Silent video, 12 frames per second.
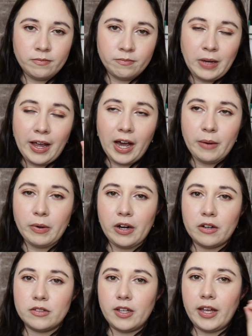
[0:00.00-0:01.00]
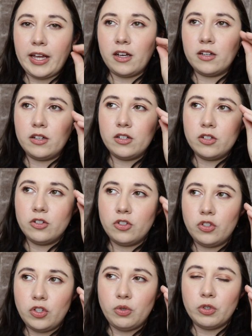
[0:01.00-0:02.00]
eyebrows like
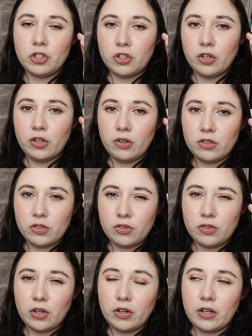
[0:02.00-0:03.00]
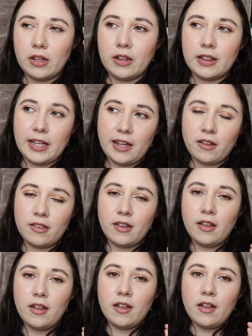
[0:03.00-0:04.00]
to a certain length.
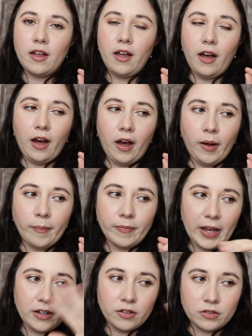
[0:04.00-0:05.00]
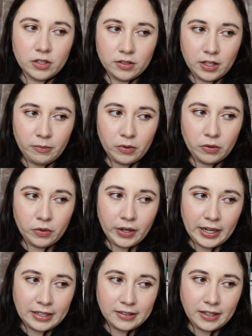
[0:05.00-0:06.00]
I don't just let them go
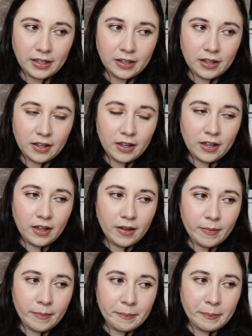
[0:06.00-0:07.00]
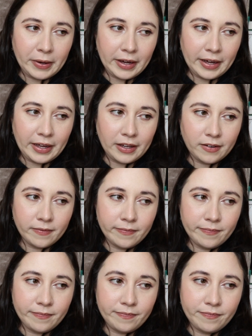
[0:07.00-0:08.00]
crazy, but
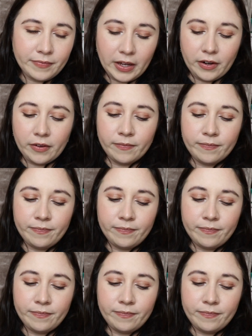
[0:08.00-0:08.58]
I don't know.